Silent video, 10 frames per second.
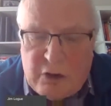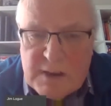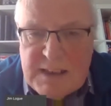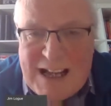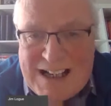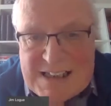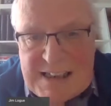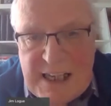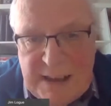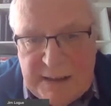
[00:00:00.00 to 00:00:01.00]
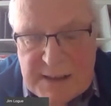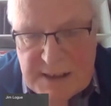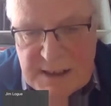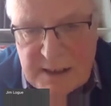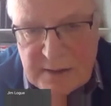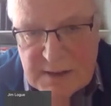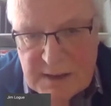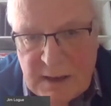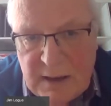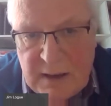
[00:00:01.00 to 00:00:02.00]
Trust has any
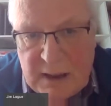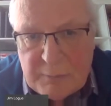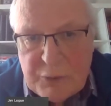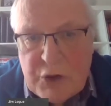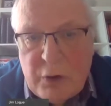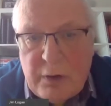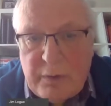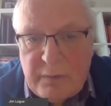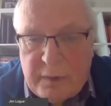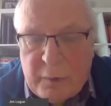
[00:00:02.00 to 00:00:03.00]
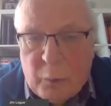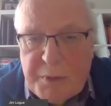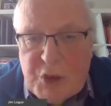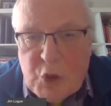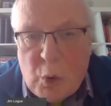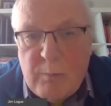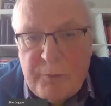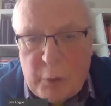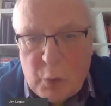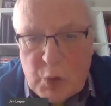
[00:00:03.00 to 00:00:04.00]
concerns, I'm sure that there will be
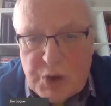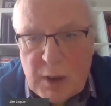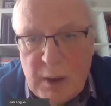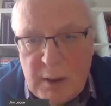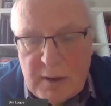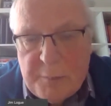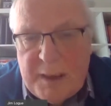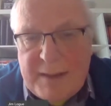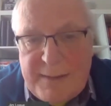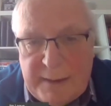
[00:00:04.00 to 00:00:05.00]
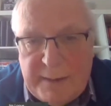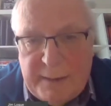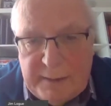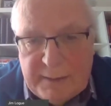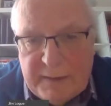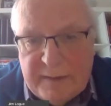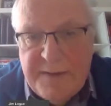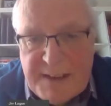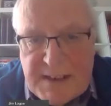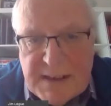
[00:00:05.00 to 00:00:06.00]
scope for those to be articulated at the
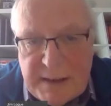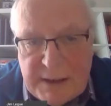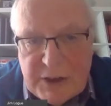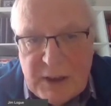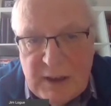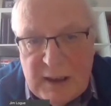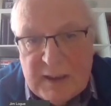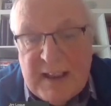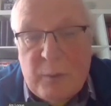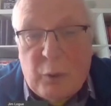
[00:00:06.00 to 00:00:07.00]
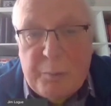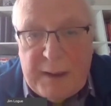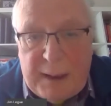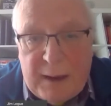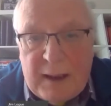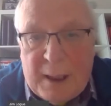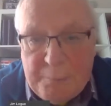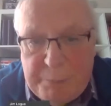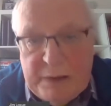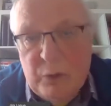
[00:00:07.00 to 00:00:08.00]
next stage, and that will be the
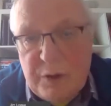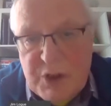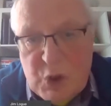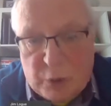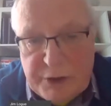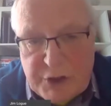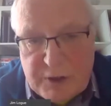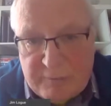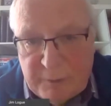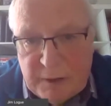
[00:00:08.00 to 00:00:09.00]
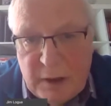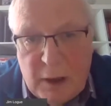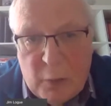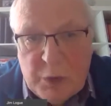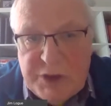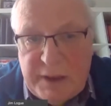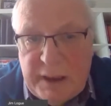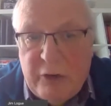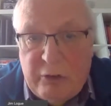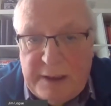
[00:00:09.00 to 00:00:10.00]
appeal to the Scottish Government, which
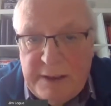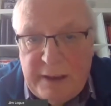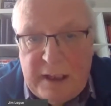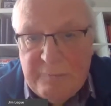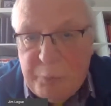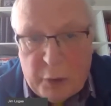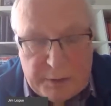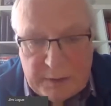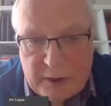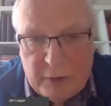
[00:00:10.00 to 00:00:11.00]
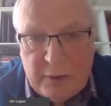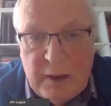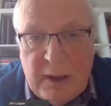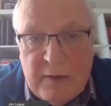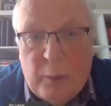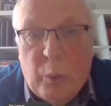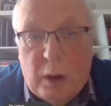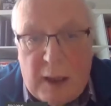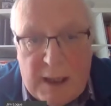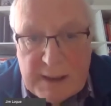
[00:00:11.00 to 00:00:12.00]
they rightly have pointed out they
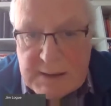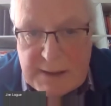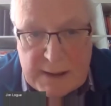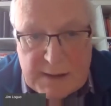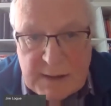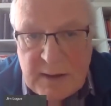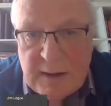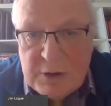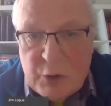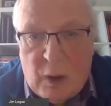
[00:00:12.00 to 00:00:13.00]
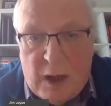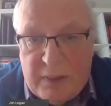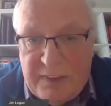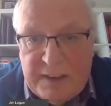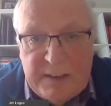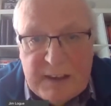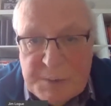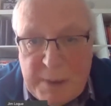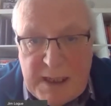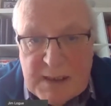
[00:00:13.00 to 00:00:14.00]
will access. So I think
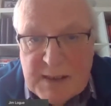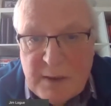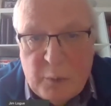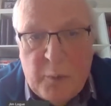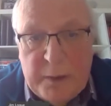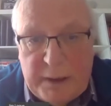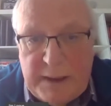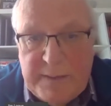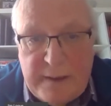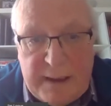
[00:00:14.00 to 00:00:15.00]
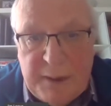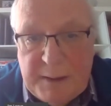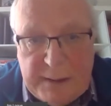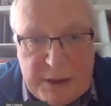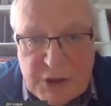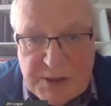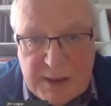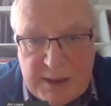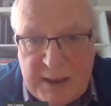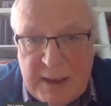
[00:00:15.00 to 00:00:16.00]
it's best that we agree to the recommendations
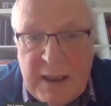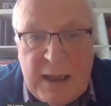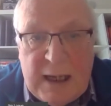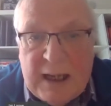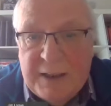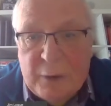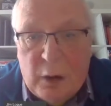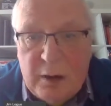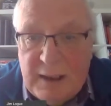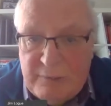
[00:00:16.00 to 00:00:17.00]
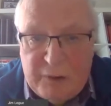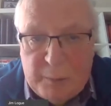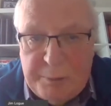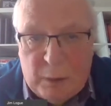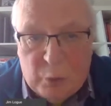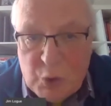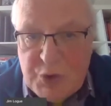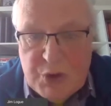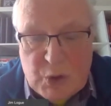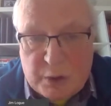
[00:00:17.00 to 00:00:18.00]
today, and if an appeal
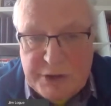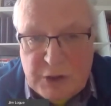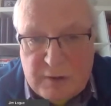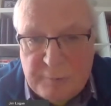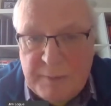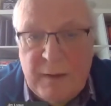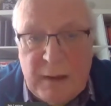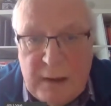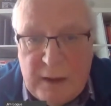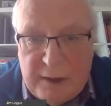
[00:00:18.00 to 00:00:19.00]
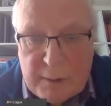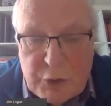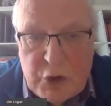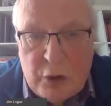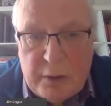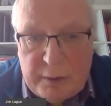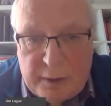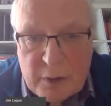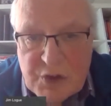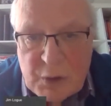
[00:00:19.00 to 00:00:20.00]
goes to the Scottish Government, then I'm sure that the
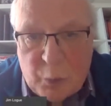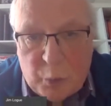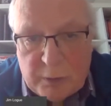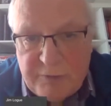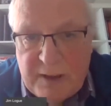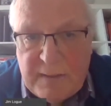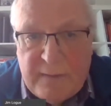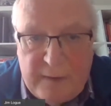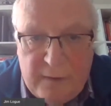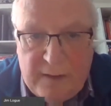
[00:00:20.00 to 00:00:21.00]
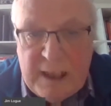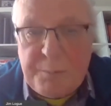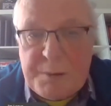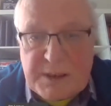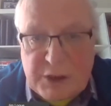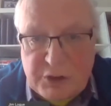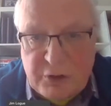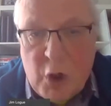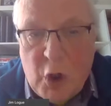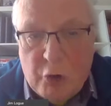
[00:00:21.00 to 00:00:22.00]
Council will defend their position